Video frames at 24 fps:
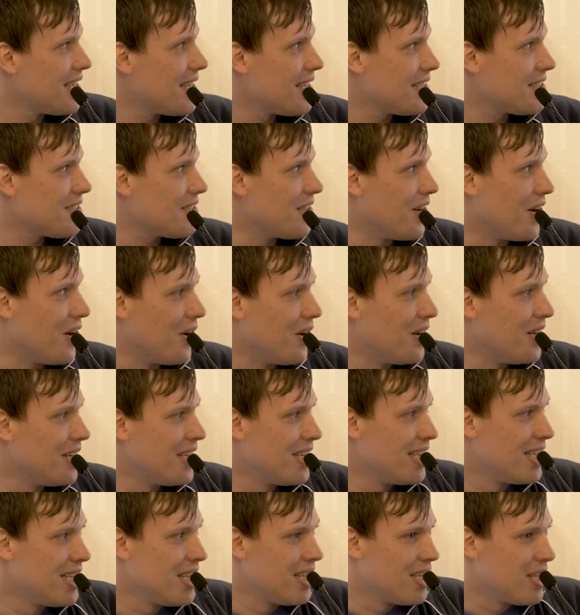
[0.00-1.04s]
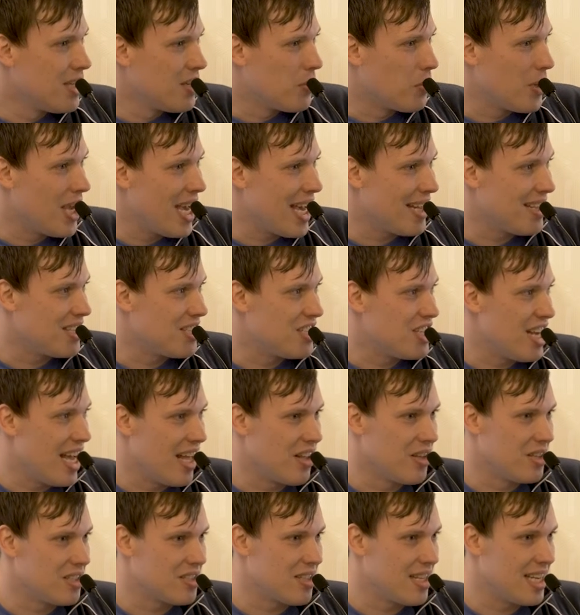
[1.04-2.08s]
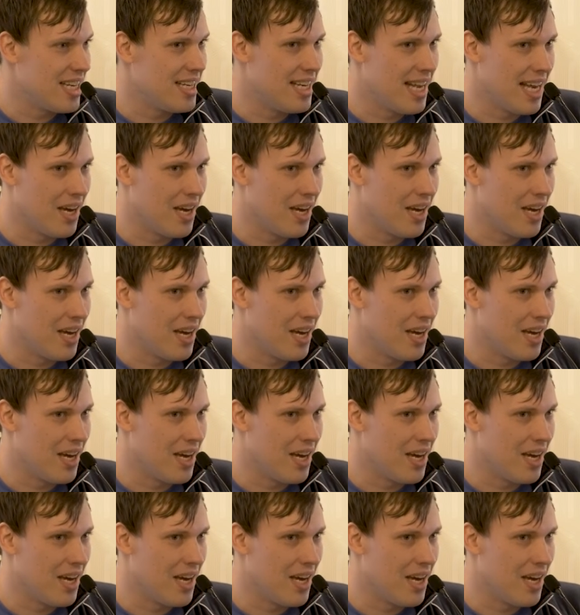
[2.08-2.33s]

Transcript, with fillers: So we had the challenge laid